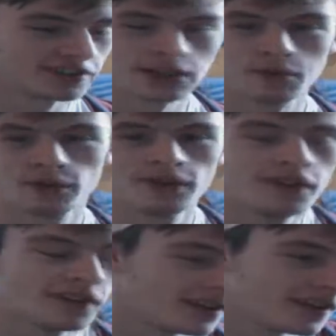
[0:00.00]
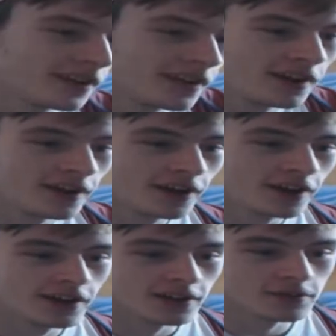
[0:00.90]
same one.
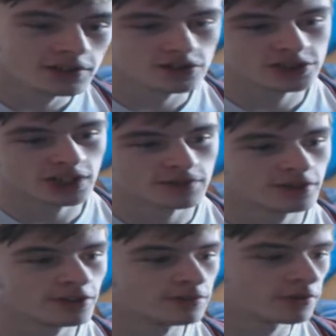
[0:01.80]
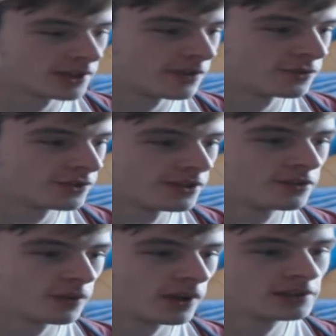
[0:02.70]
Be sure to check him out, he does put the effort in
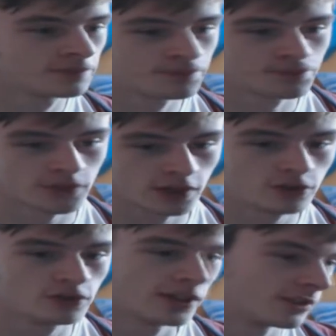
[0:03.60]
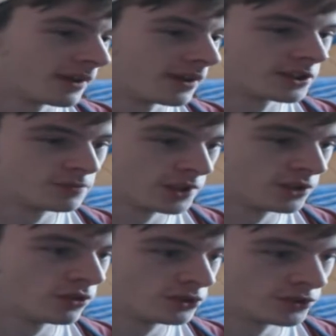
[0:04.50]
as well. I do like his band, actually
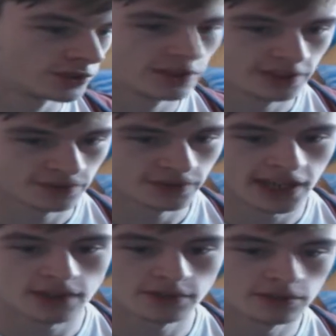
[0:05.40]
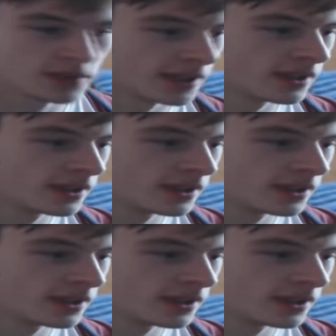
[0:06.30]
pretty cool, it shows all the different games and play.